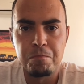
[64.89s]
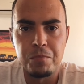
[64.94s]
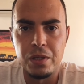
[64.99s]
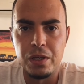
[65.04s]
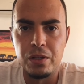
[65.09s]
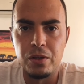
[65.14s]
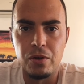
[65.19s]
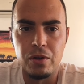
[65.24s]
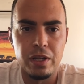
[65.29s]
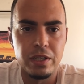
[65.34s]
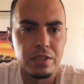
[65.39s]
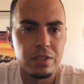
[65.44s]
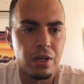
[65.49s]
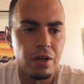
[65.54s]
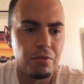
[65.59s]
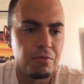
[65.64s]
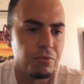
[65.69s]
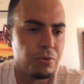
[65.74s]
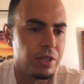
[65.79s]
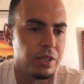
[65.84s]
You know, let's
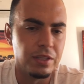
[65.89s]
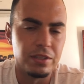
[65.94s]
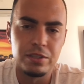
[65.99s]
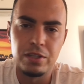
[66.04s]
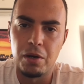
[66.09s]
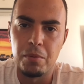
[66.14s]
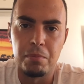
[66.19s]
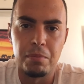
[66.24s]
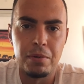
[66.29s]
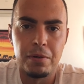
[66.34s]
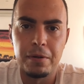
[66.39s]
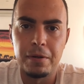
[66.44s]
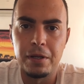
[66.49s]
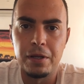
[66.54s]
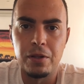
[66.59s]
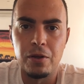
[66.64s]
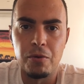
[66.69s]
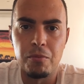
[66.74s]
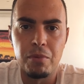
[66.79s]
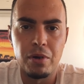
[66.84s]
start with the top.
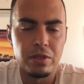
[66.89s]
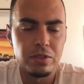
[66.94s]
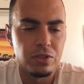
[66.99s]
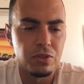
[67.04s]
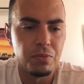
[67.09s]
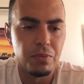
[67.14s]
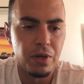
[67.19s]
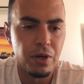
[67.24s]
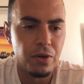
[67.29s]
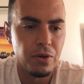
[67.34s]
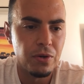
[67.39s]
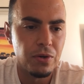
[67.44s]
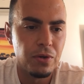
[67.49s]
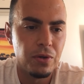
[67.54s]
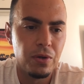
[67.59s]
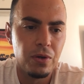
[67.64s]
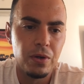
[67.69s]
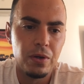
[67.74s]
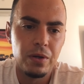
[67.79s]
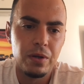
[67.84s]
You know, Bartomeu,
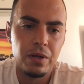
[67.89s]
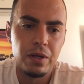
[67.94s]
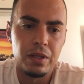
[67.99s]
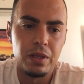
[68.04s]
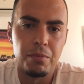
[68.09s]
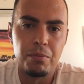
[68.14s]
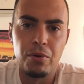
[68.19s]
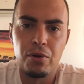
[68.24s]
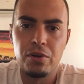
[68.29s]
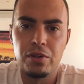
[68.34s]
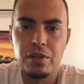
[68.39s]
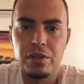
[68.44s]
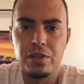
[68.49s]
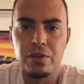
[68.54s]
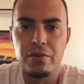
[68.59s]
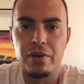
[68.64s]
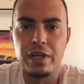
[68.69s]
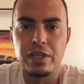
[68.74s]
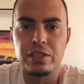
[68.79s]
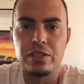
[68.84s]
the board of
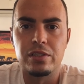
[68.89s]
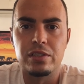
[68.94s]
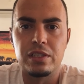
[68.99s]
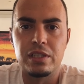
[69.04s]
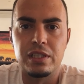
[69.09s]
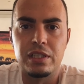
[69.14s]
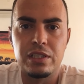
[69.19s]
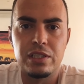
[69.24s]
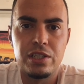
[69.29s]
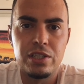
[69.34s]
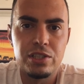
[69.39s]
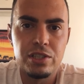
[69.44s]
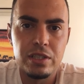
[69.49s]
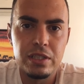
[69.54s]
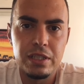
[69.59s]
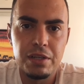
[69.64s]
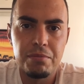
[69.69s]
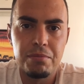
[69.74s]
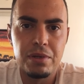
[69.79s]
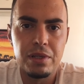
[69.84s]
directors, the
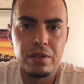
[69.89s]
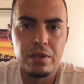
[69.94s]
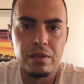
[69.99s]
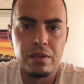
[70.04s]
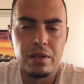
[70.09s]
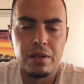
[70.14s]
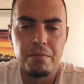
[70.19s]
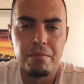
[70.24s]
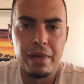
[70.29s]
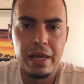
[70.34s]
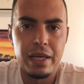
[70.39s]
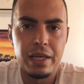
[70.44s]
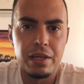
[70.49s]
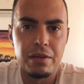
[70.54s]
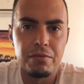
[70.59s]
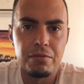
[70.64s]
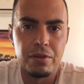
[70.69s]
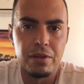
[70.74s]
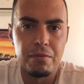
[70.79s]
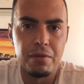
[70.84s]
decisions they've been
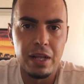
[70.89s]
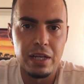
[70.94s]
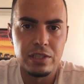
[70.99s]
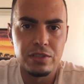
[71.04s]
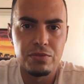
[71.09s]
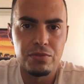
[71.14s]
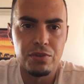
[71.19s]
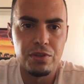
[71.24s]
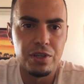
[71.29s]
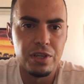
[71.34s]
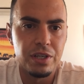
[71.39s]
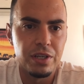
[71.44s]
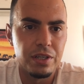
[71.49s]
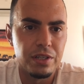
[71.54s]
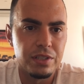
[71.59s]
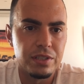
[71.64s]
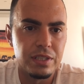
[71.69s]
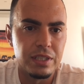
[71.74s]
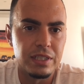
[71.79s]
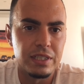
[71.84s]
making for the last few
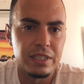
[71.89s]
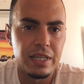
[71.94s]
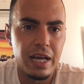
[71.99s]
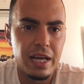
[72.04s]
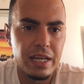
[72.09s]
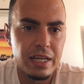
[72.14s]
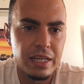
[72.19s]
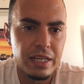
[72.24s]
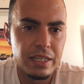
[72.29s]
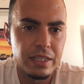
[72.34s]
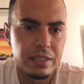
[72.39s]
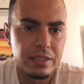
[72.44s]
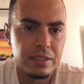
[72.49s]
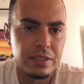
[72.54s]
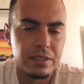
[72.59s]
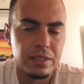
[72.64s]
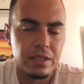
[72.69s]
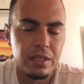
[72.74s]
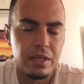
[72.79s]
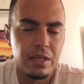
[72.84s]
years, the signings.